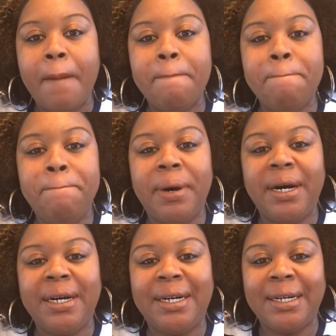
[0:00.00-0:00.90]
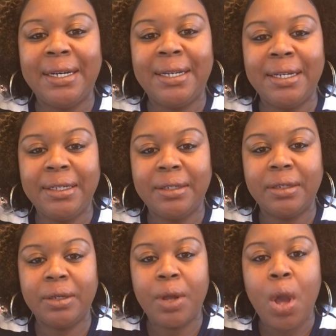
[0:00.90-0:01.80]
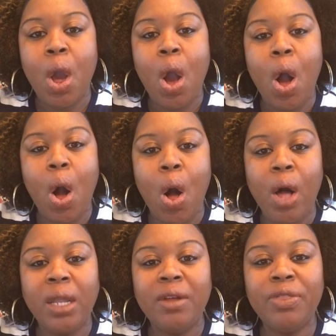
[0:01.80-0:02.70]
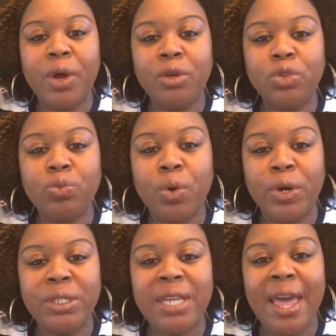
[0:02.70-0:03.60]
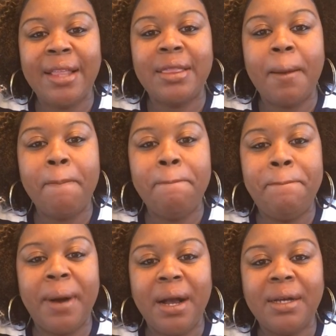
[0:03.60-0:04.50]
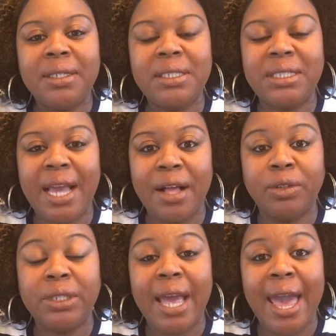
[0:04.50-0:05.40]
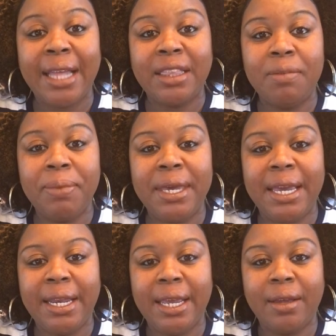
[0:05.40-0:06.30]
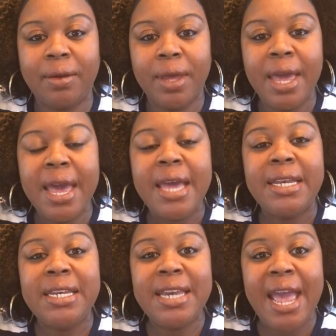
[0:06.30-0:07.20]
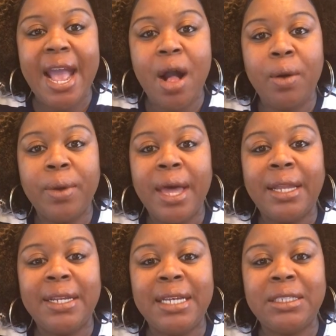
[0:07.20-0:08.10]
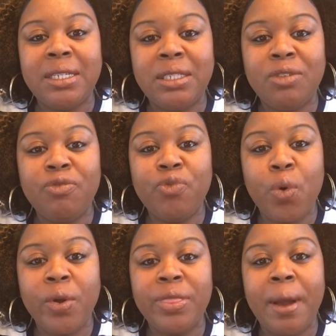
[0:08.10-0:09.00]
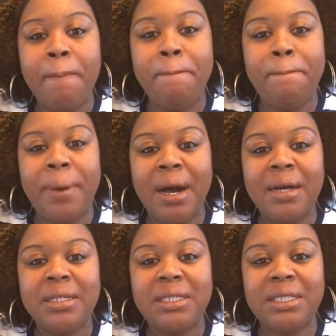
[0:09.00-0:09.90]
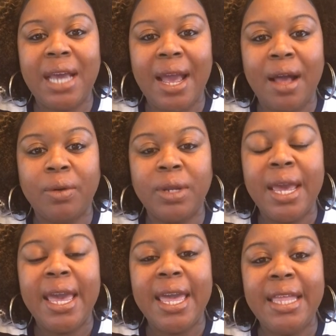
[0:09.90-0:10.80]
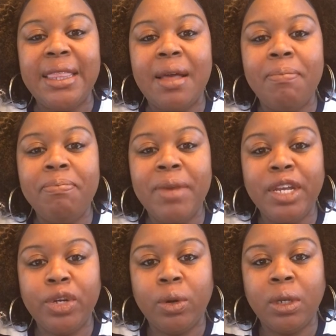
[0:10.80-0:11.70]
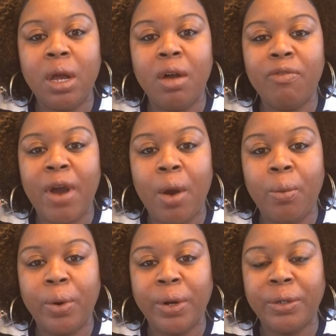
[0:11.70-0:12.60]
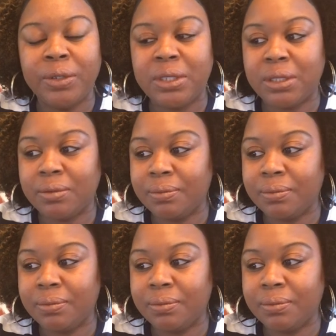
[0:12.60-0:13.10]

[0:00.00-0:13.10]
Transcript: bug. All of those words had the B sound at the beginning. Now, let's listen for the B sound in the middle of our words.